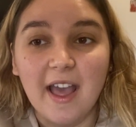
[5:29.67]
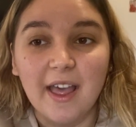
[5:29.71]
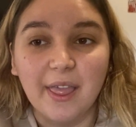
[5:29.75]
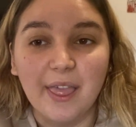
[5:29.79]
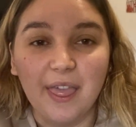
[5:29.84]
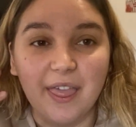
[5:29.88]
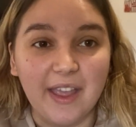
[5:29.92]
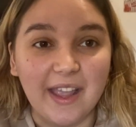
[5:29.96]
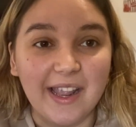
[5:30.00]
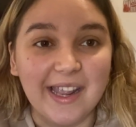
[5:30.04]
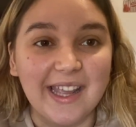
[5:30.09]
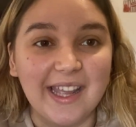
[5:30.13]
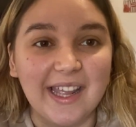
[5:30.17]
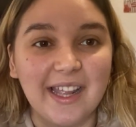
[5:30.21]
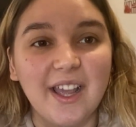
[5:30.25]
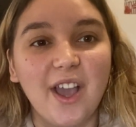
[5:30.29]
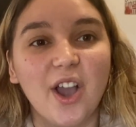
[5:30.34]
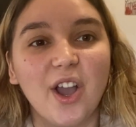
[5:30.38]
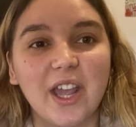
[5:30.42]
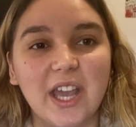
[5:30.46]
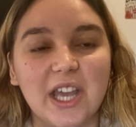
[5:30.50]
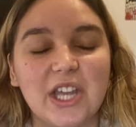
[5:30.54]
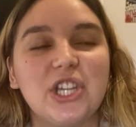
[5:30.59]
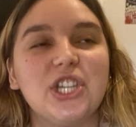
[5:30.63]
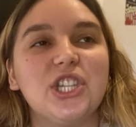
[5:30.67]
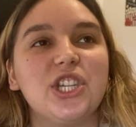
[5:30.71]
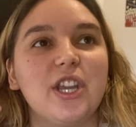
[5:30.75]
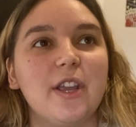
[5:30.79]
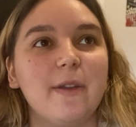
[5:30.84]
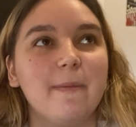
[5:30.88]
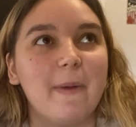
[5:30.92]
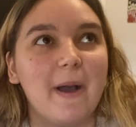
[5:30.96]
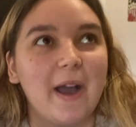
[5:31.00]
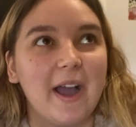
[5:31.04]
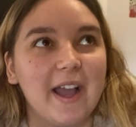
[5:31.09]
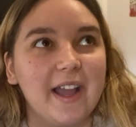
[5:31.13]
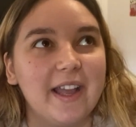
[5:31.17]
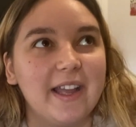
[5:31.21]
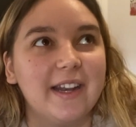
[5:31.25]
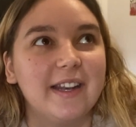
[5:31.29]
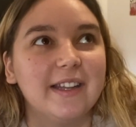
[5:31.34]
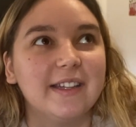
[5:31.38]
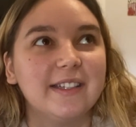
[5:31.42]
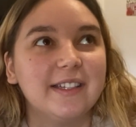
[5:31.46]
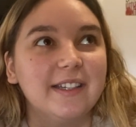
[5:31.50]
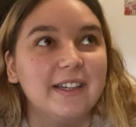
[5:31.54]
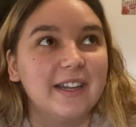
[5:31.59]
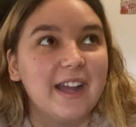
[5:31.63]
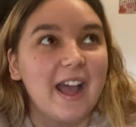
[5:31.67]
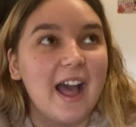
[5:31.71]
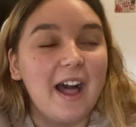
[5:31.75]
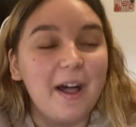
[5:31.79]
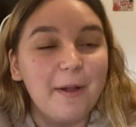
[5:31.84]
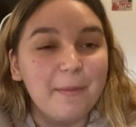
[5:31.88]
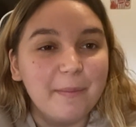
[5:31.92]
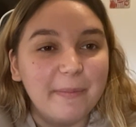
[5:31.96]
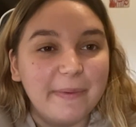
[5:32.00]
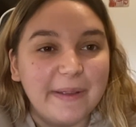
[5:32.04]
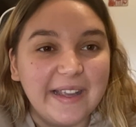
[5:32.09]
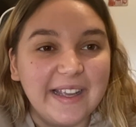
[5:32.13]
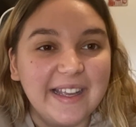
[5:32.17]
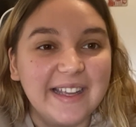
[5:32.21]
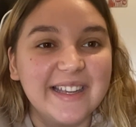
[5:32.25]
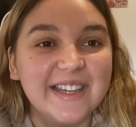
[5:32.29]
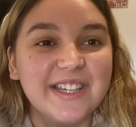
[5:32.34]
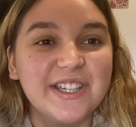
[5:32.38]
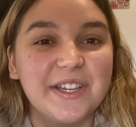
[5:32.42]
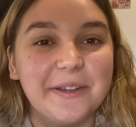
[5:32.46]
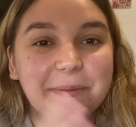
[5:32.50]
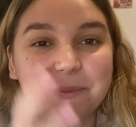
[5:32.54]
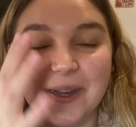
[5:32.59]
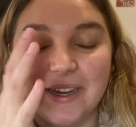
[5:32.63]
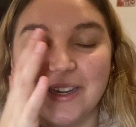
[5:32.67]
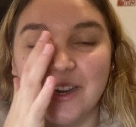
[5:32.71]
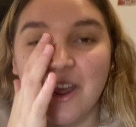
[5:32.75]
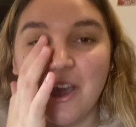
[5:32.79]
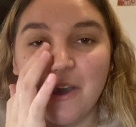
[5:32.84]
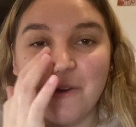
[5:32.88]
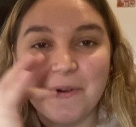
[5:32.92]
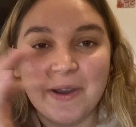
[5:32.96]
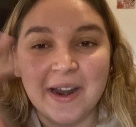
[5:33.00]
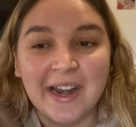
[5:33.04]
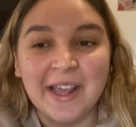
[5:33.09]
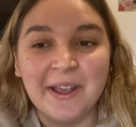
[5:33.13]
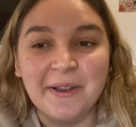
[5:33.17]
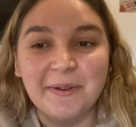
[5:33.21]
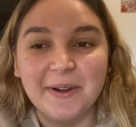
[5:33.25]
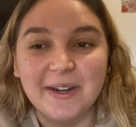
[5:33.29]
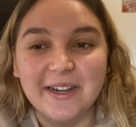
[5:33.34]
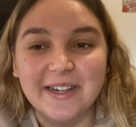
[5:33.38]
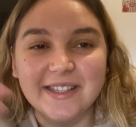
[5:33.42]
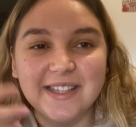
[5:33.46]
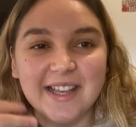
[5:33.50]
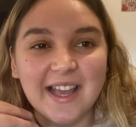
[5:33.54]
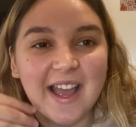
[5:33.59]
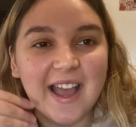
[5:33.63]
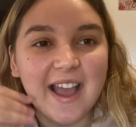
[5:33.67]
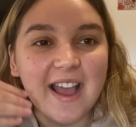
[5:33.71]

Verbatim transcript: thinking okay she might help me she might know what he wants